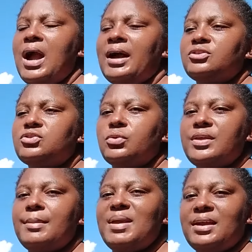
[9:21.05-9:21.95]
And so
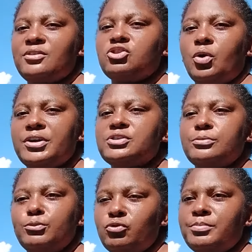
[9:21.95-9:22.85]
they make the choice
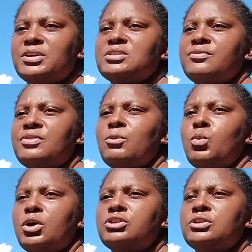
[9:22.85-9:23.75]
to move, because if they
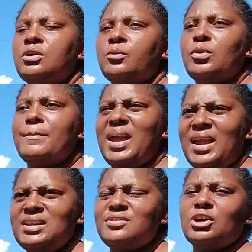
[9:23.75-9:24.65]
were to
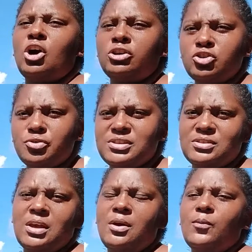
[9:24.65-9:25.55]
remain in the
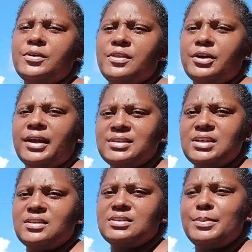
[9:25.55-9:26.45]
countries where they are
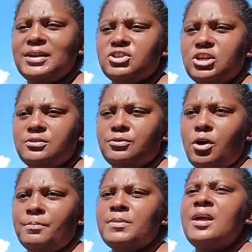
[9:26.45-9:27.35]
getting this pension
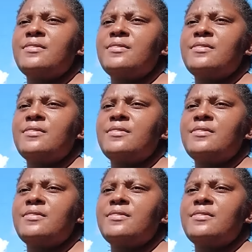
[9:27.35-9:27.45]
from,